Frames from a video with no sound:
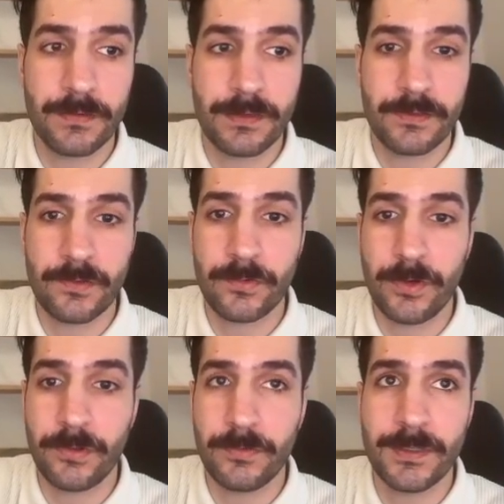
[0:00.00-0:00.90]
And to
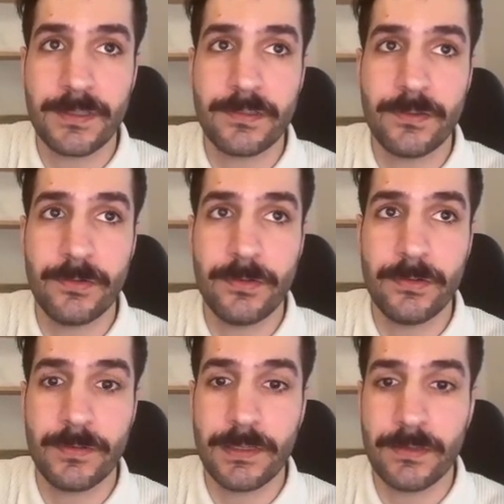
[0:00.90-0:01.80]
run with Studio,
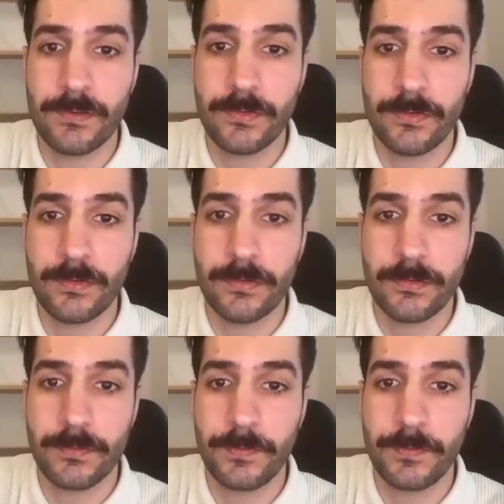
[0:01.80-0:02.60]
we need to